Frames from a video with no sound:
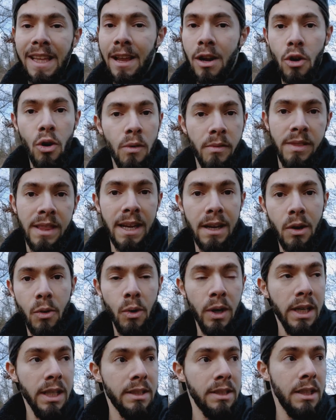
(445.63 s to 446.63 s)
take off the
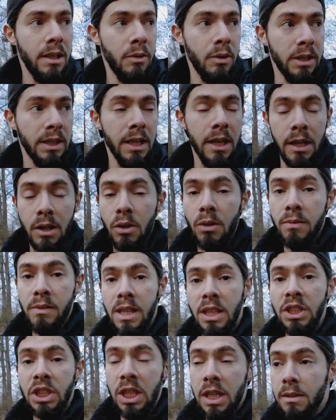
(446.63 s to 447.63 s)
quality or take off
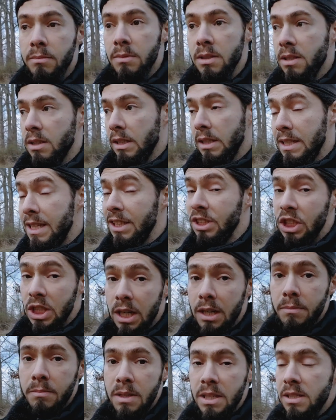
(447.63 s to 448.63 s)
the sharpness the
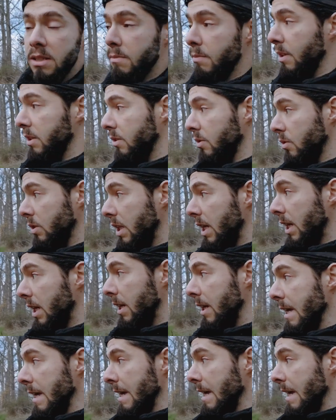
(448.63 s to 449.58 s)
sharpness but today